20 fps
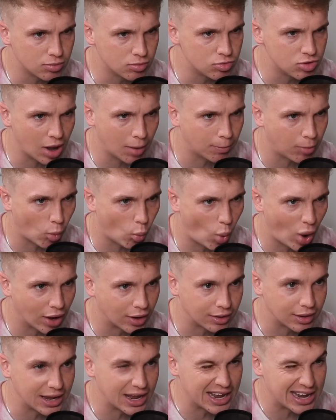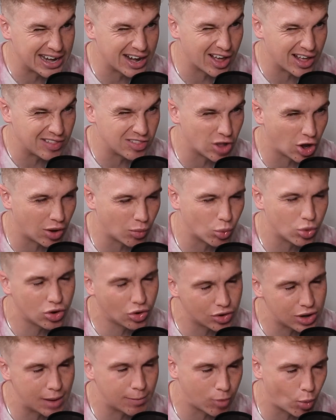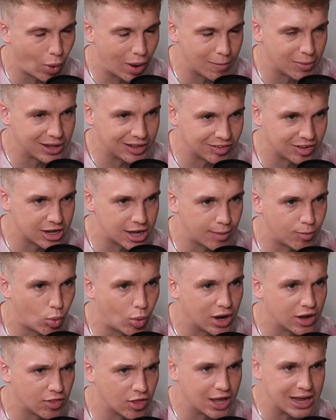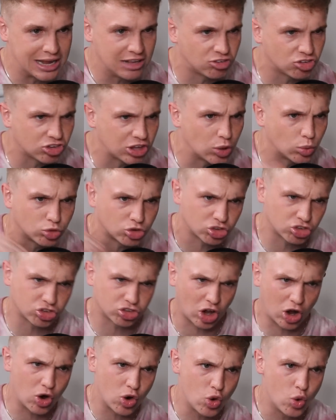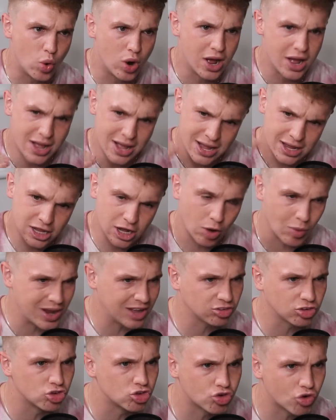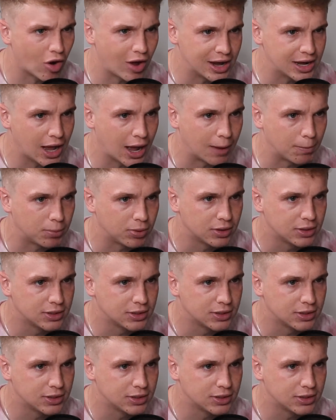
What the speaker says: number 1 in the, well, not number 1, but is in number 1 in that he's still so, he hasn't dried up.